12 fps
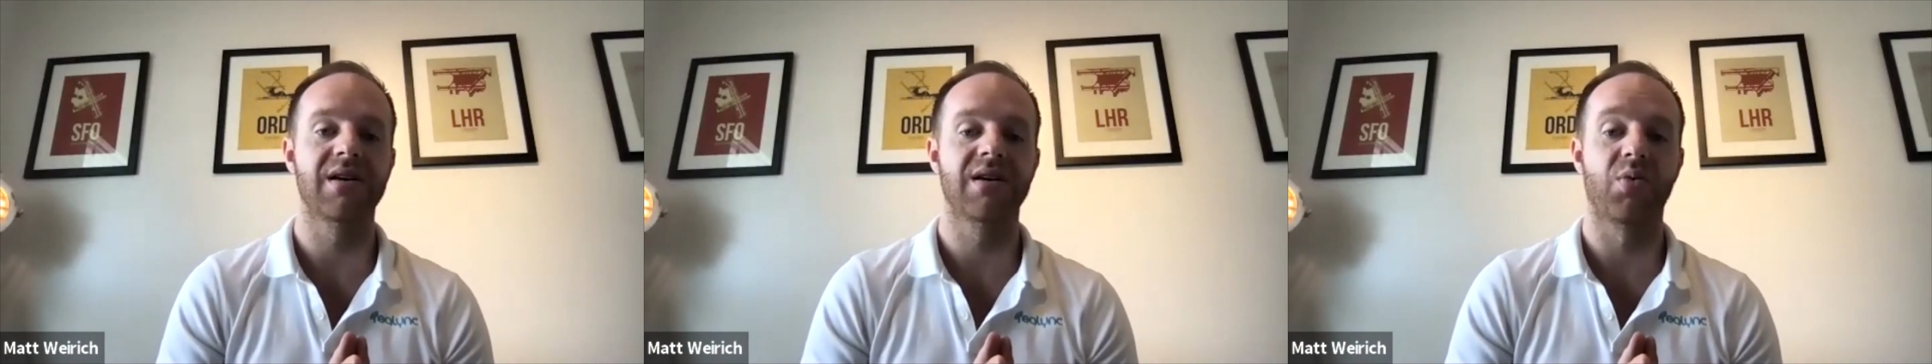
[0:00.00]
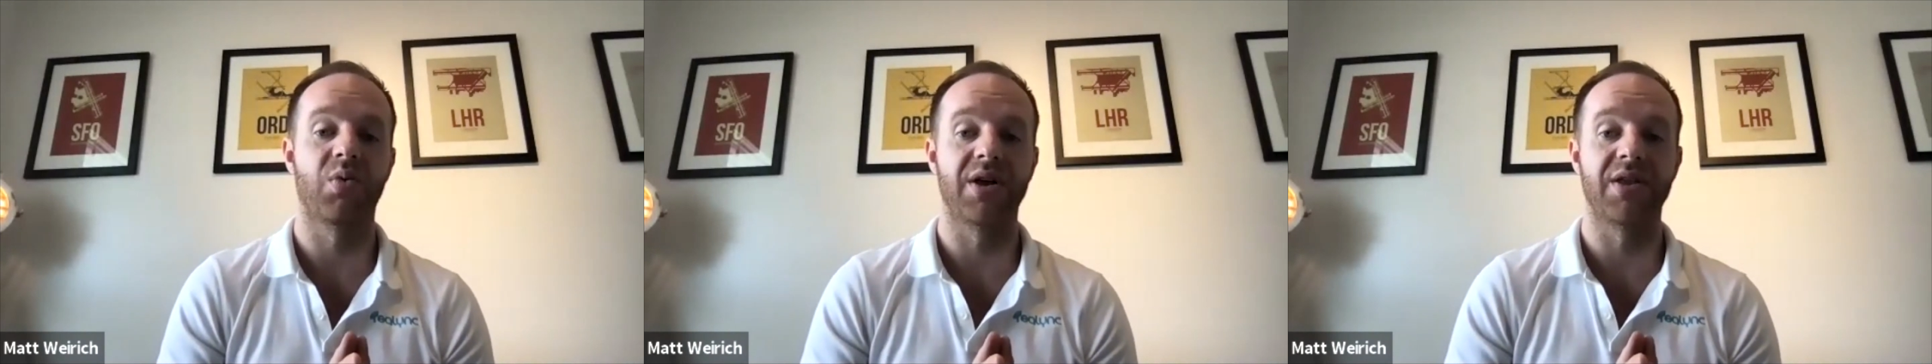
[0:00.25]

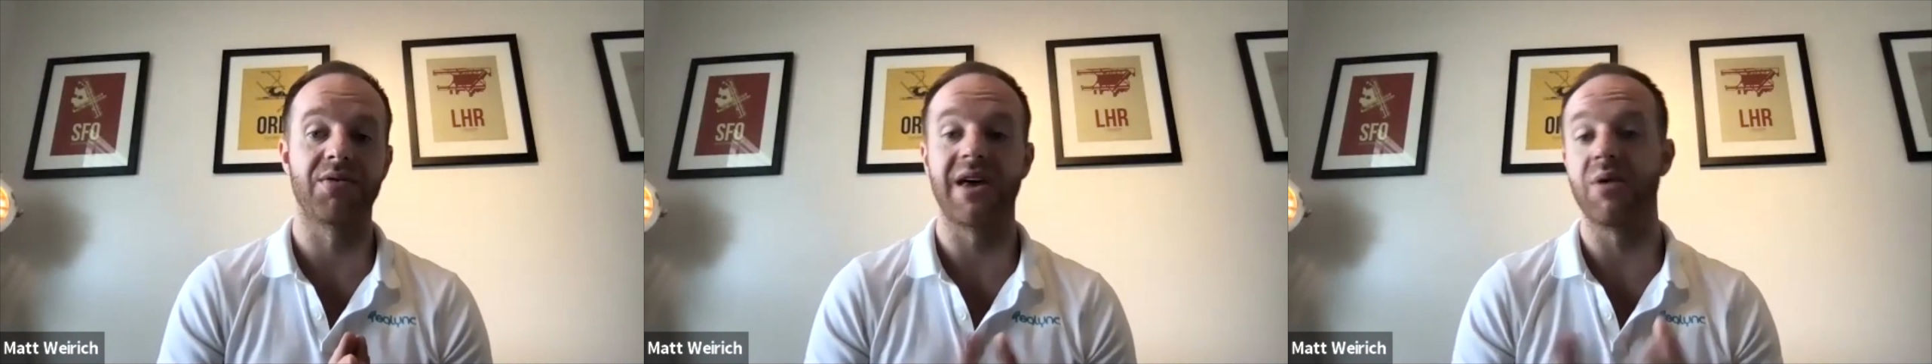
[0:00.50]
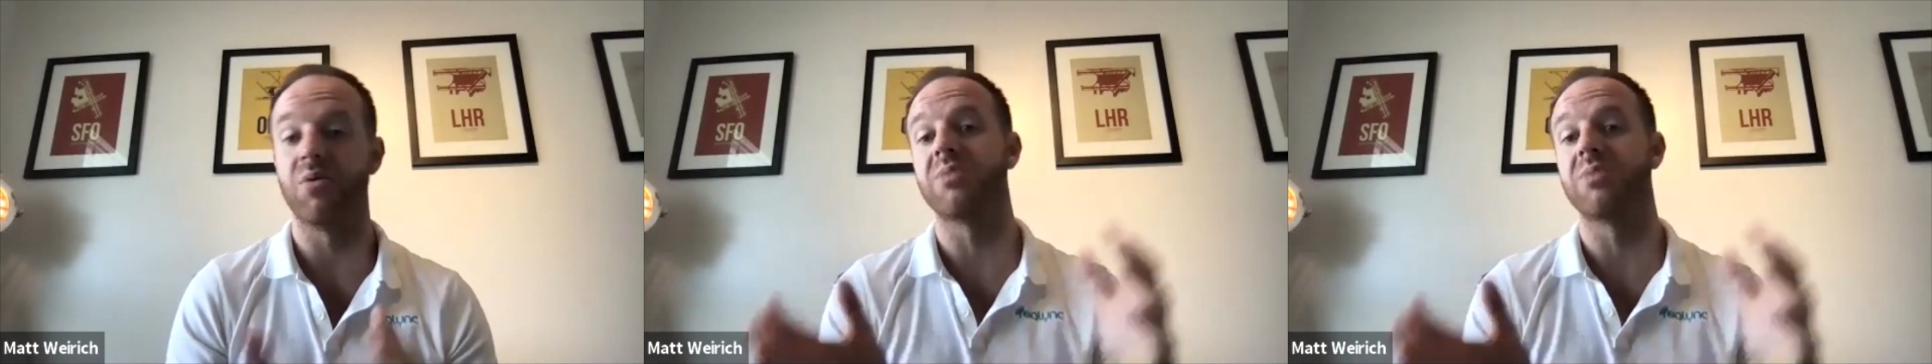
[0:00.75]
whether they
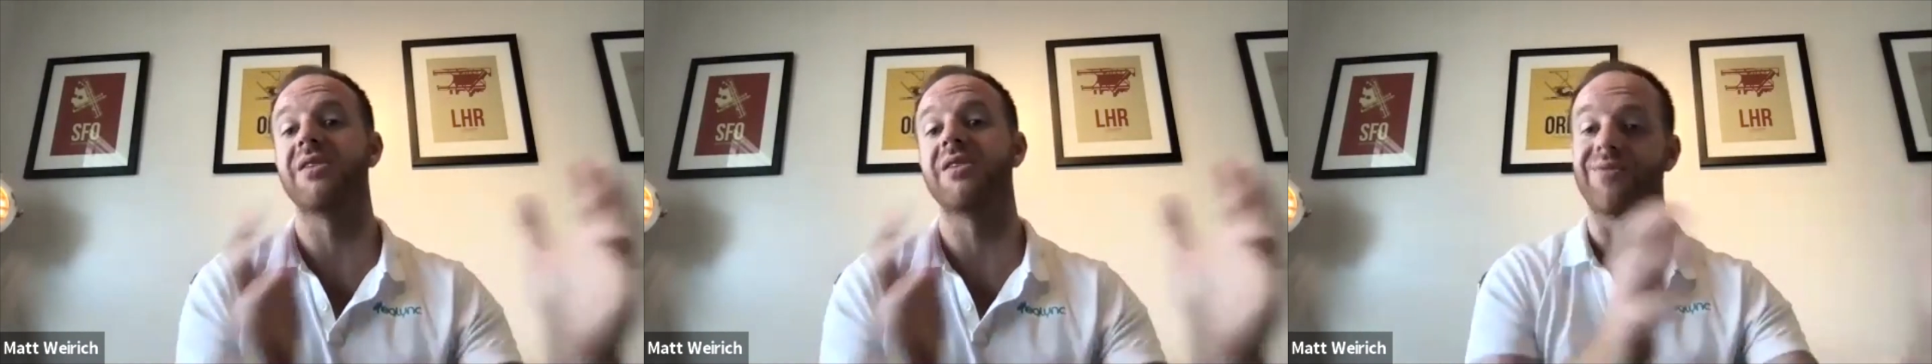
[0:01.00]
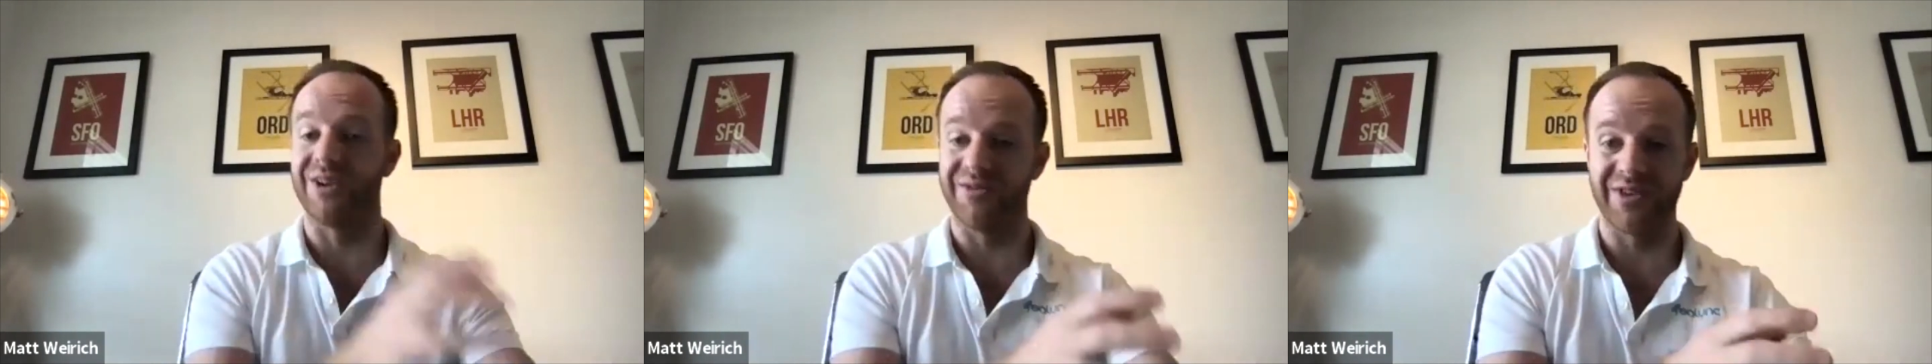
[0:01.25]
want to be in
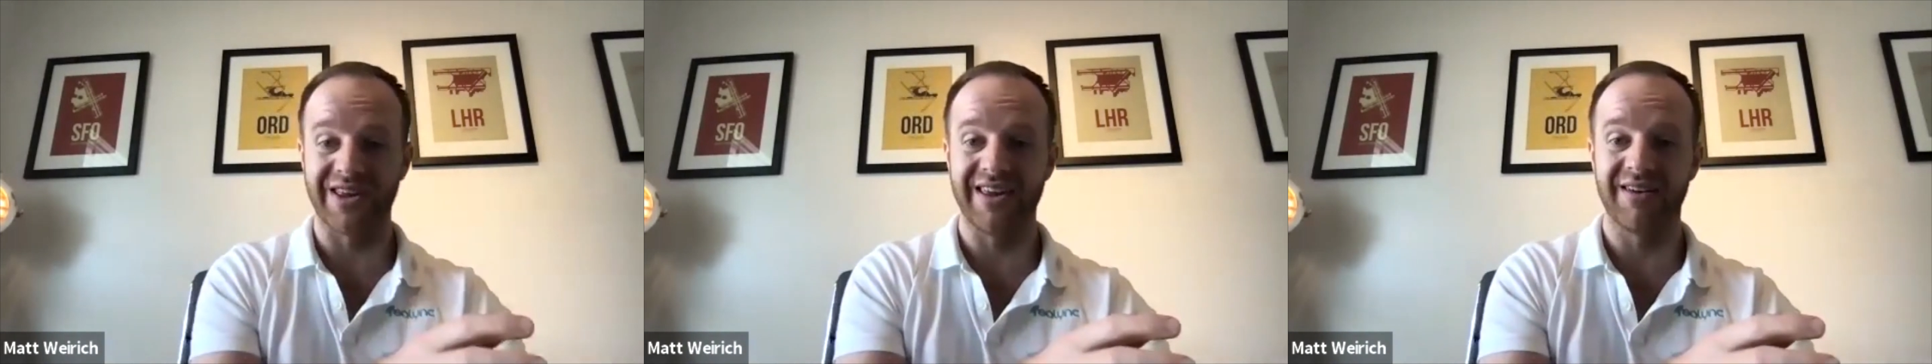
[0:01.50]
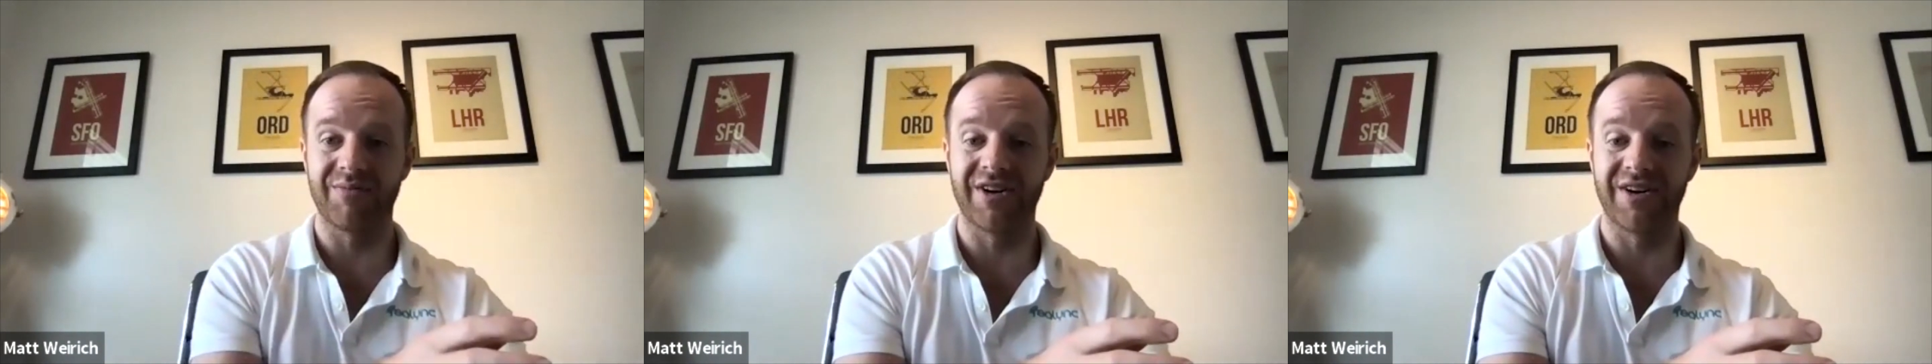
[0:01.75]
front of the
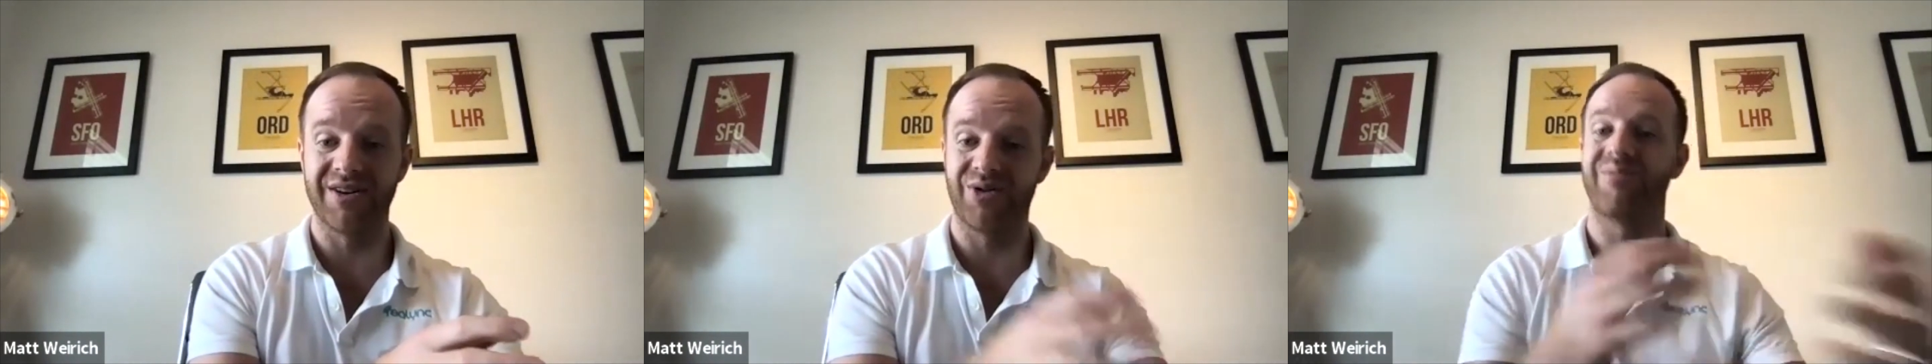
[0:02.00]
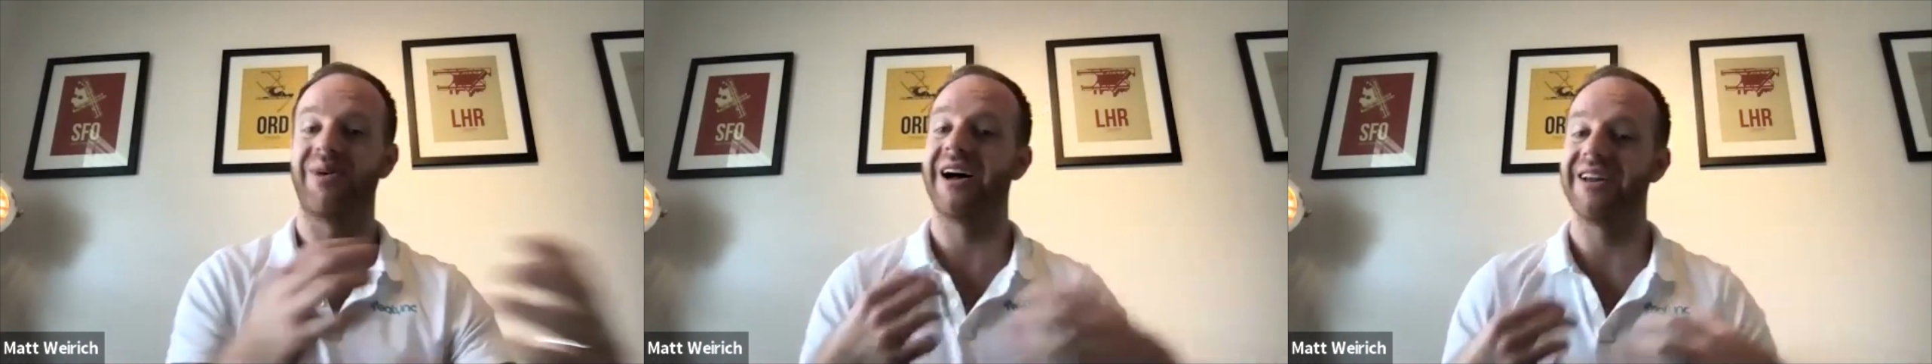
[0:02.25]
camera or
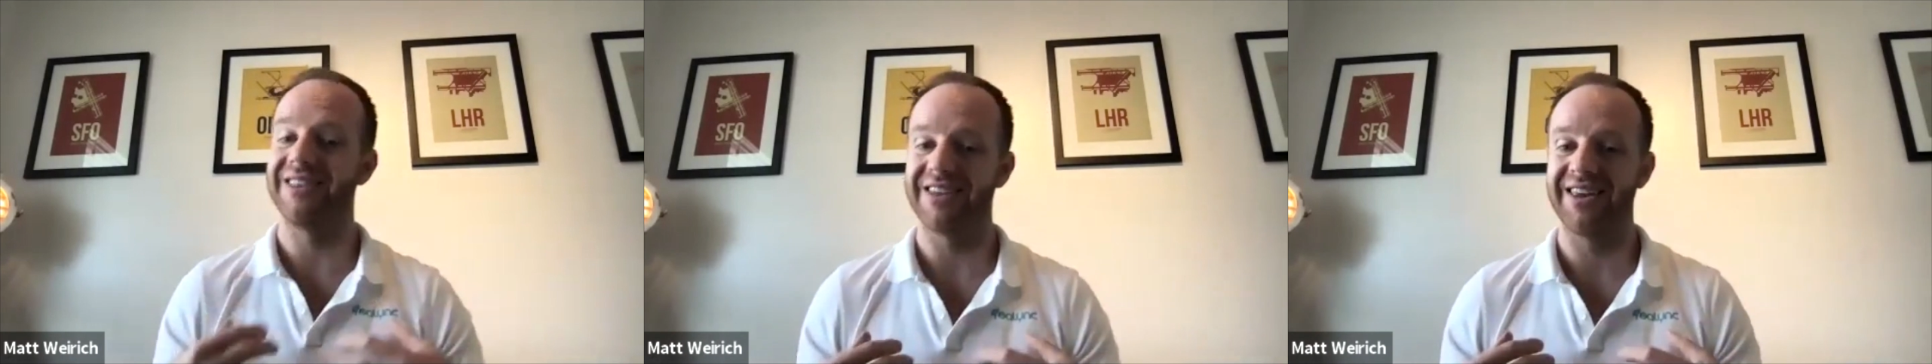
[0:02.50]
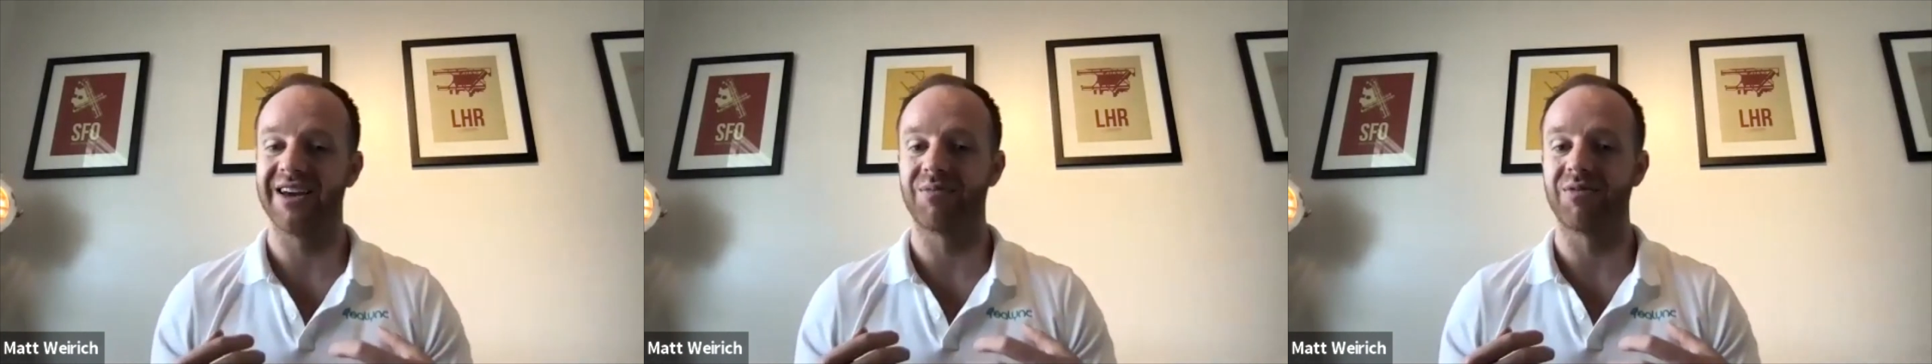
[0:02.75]
behind the
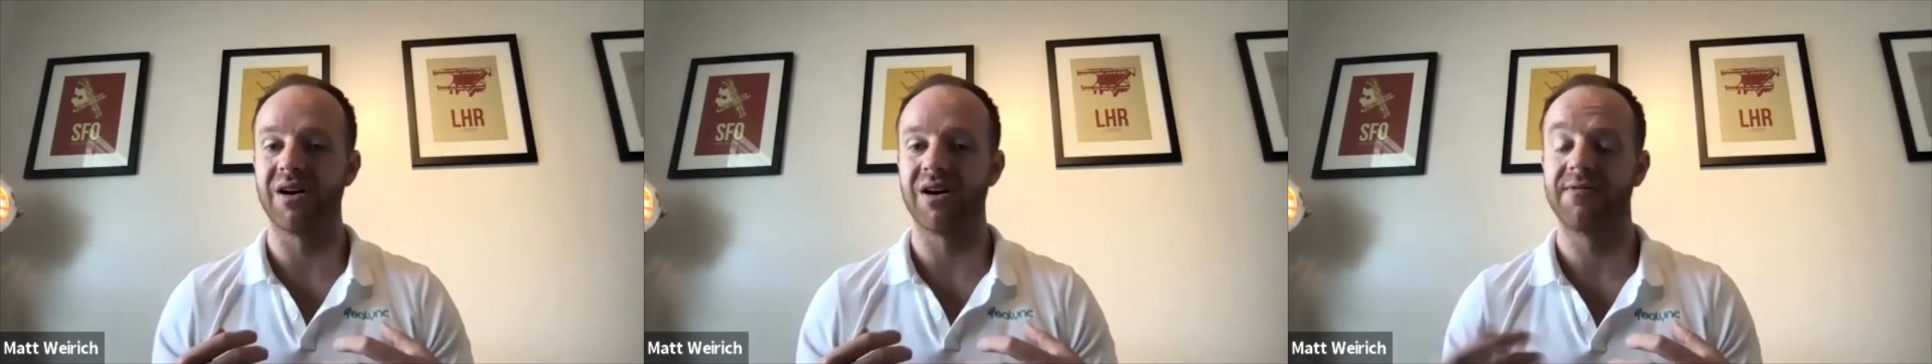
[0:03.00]
camera,